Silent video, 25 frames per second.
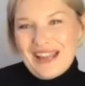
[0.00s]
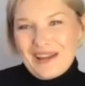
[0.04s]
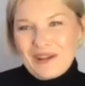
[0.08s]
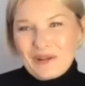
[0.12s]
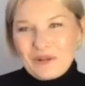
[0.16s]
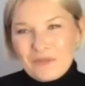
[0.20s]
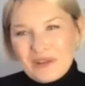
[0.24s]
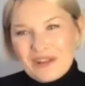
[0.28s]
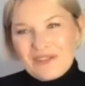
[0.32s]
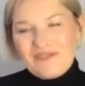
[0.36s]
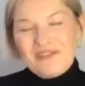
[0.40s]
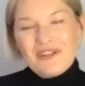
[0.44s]

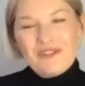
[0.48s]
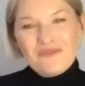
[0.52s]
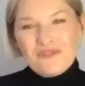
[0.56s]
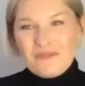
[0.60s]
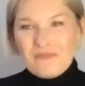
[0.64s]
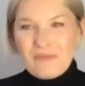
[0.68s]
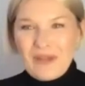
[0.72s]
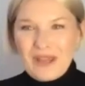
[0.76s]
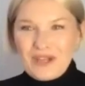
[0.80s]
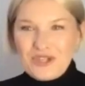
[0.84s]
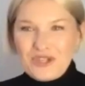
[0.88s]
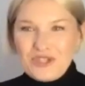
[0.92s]
bit of
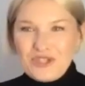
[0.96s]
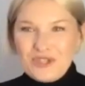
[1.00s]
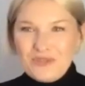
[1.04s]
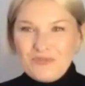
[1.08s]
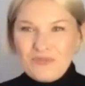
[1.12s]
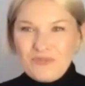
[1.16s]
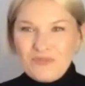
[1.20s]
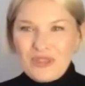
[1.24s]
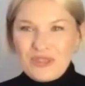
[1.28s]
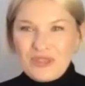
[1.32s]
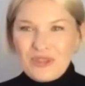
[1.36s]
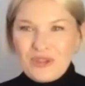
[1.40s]
information
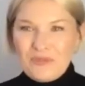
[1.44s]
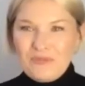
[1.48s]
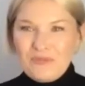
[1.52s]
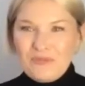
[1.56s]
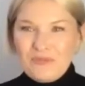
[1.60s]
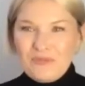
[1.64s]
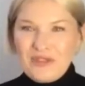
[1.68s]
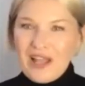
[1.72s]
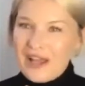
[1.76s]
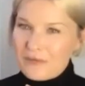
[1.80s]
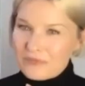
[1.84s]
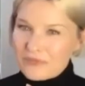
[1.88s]
with them,
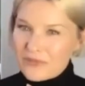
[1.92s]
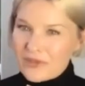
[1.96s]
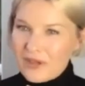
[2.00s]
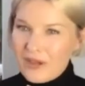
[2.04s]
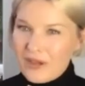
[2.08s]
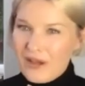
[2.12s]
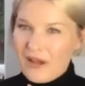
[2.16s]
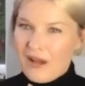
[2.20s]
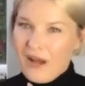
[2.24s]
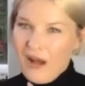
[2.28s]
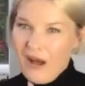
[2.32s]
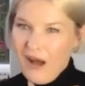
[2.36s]
they're like,
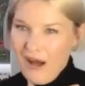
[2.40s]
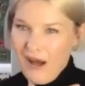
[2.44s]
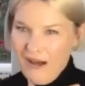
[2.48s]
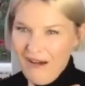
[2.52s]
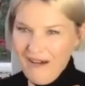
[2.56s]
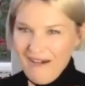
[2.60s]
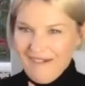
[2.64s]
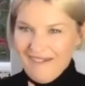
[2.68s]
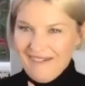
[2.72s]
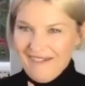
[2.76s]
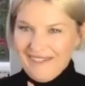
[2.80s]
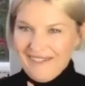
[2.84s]

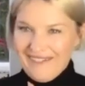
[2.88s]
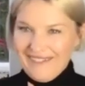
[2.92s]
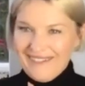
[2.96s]
oh,